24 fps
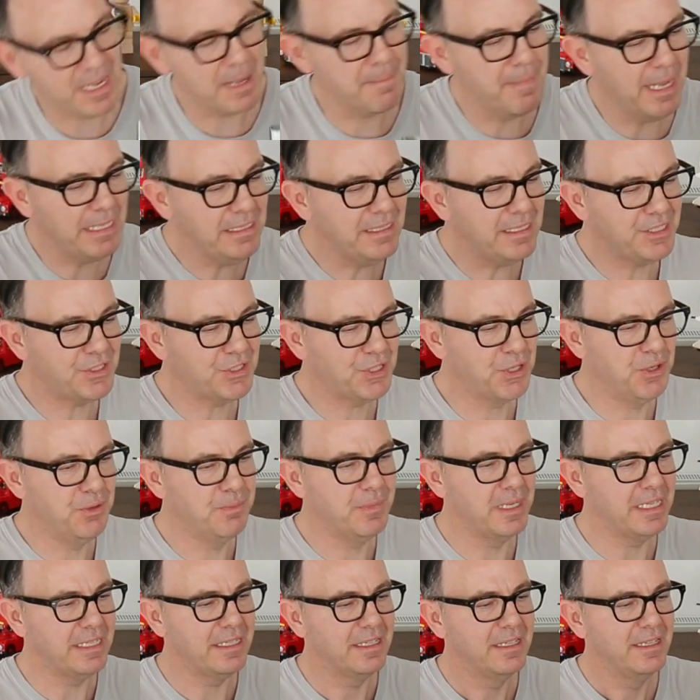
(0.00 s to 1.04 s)
recommended to
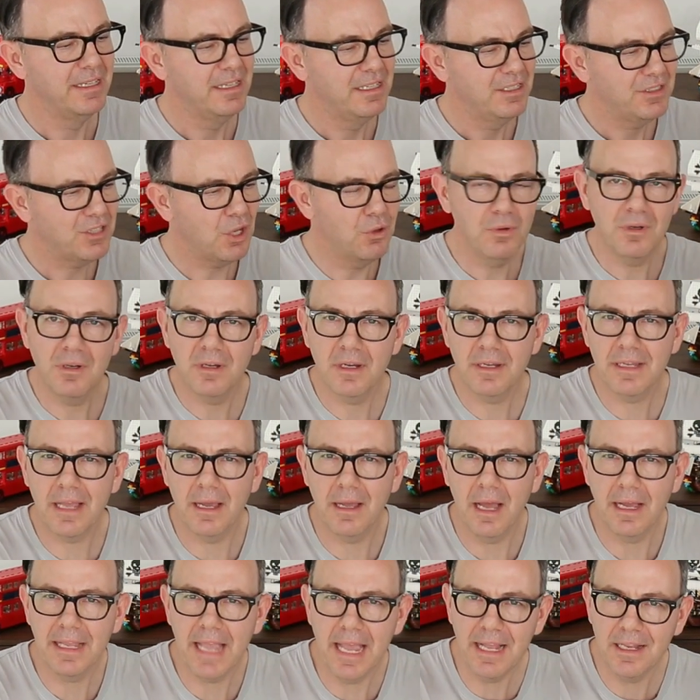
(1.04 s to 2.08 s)
me. So
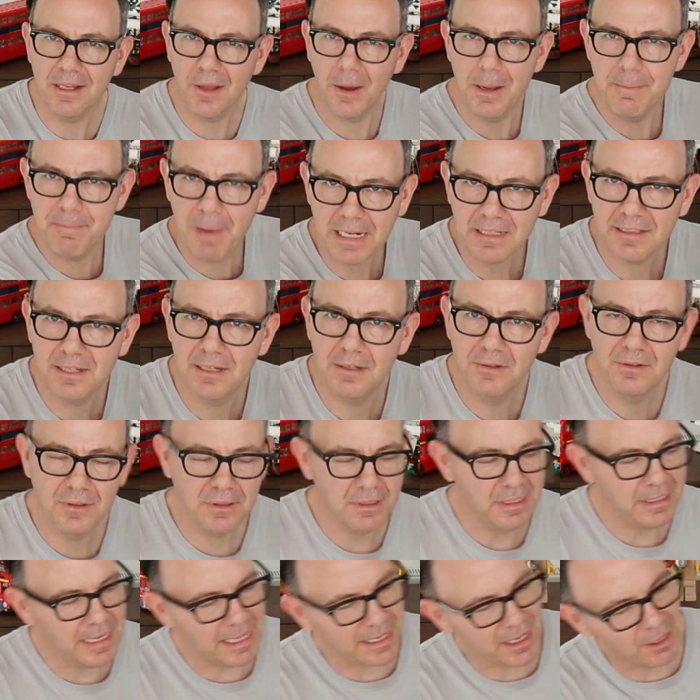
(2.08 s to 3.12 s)
again, going back to
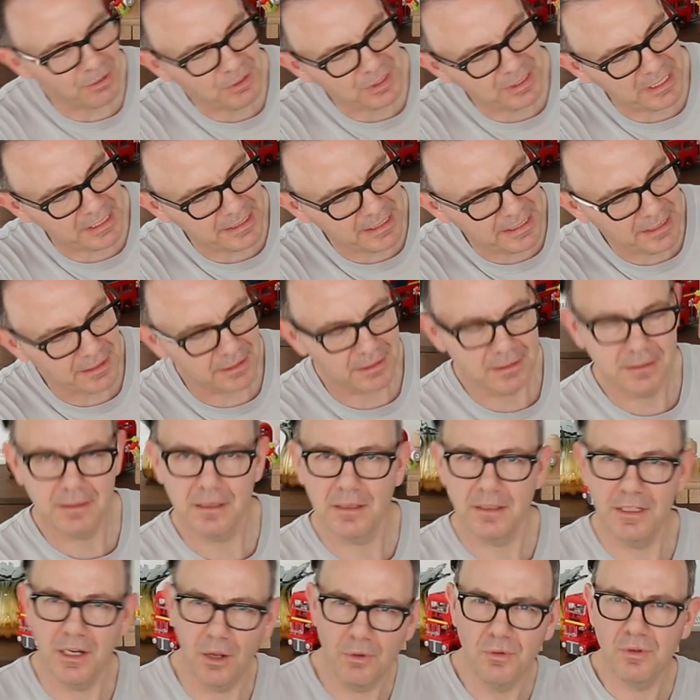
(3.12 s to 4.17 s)
Lego City and,
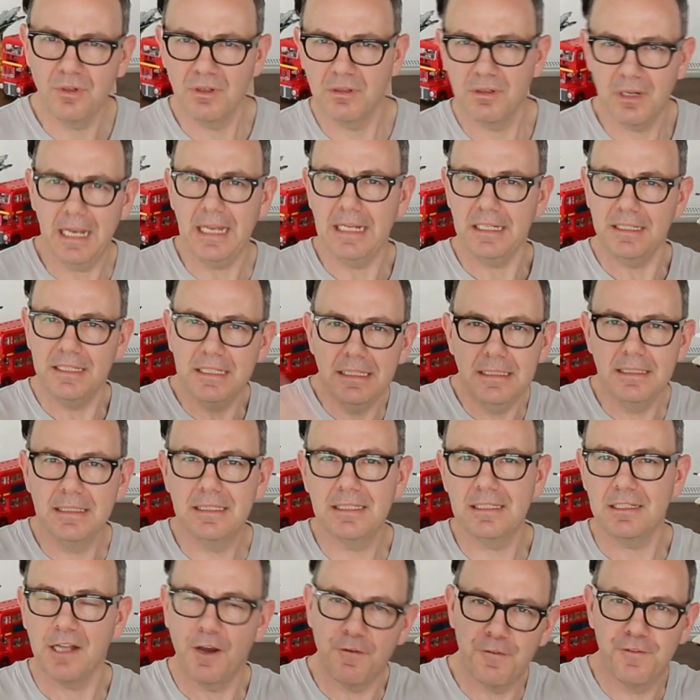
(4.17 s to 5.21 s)
you know, collecting
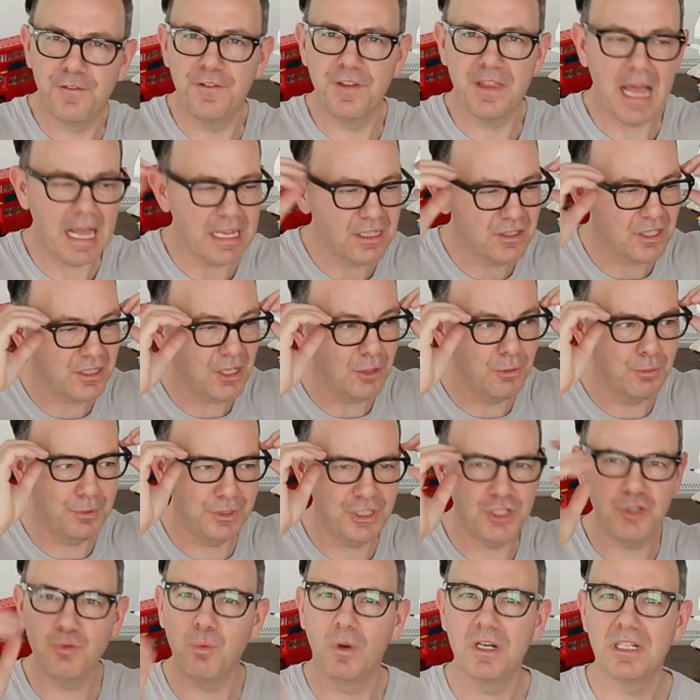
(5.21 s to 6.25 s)
stuff for that, because I don't
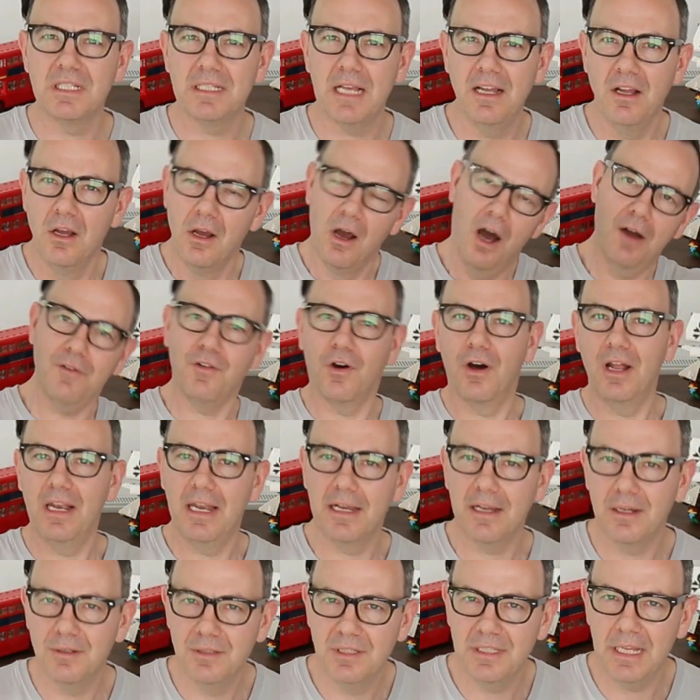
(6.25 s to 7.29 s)
just want to say I've got a
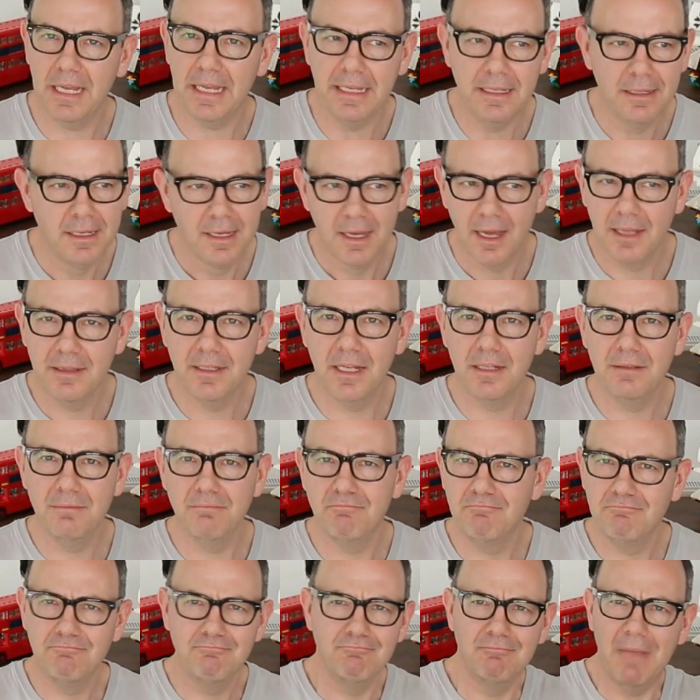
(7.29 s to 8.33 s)
Lego City and
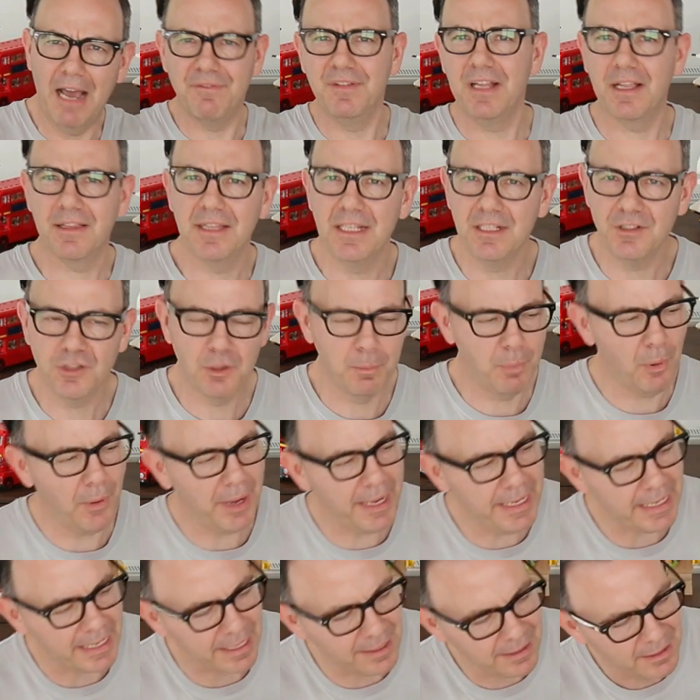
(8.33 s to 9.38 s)
then have nothing to put
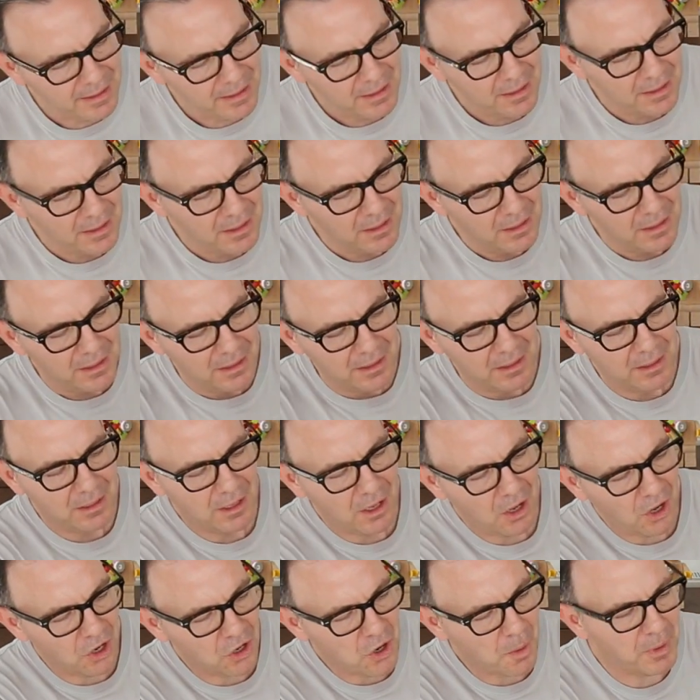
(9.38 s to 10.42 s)
in it.
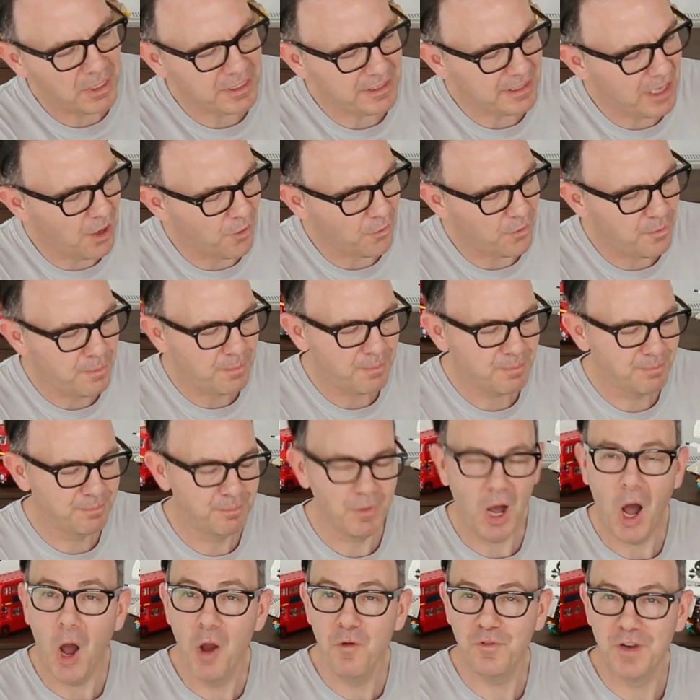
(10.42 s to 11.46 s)
I got myself,
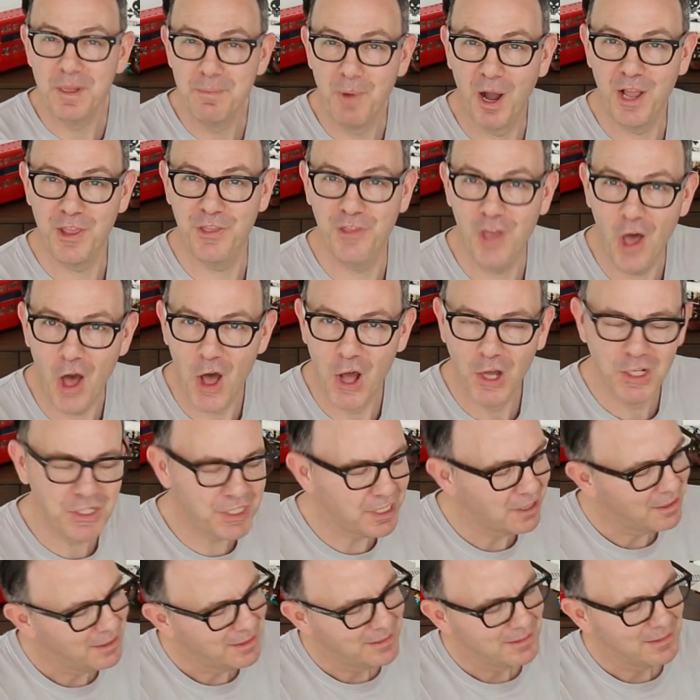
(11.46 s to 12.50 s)
hopefully my third,
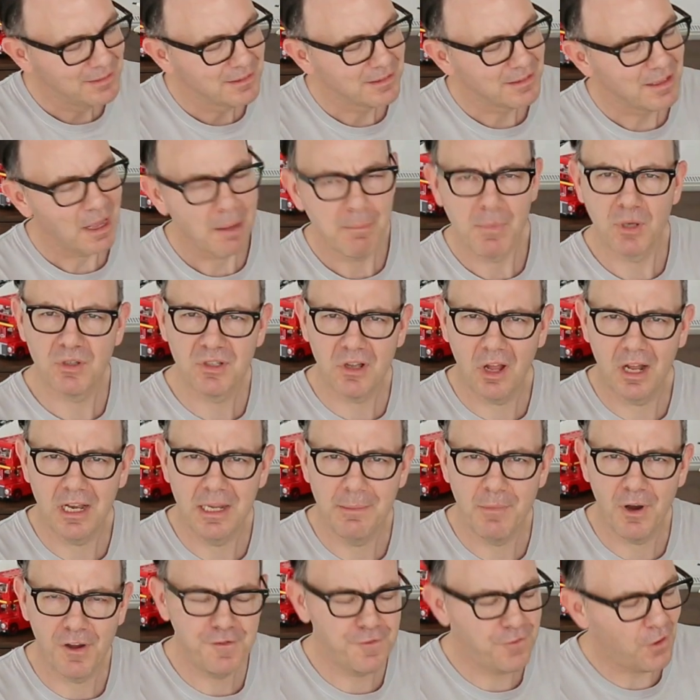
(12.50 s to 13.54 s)
and most
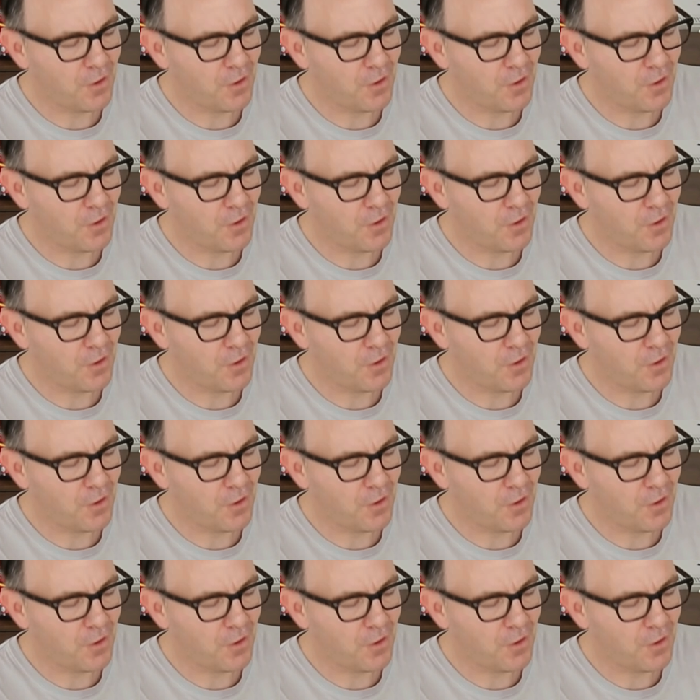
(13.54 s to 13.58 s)
likely my